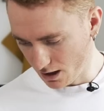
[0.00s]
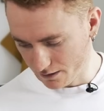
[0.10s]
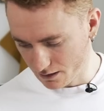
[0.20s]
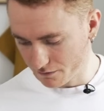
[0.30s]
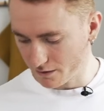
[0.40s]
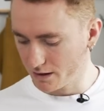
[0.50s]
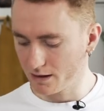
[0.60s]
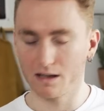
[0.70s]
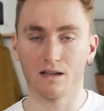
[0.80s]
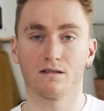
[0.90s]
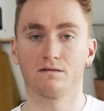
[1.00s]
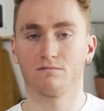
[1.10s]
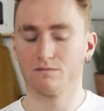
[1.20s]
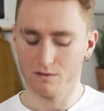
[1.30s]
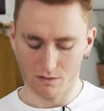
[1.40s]
And then finally,
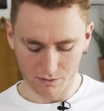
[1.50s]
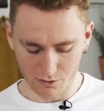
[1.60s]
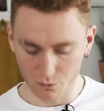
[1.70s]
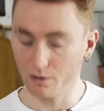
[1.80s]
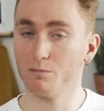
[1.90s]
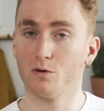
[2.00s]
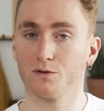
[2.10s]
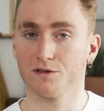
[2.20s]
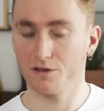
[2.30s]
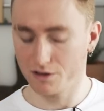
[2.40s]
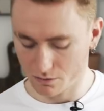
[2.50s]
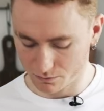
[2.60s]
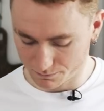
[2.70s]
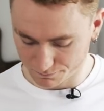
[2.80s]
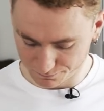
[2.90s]
the all-important salt.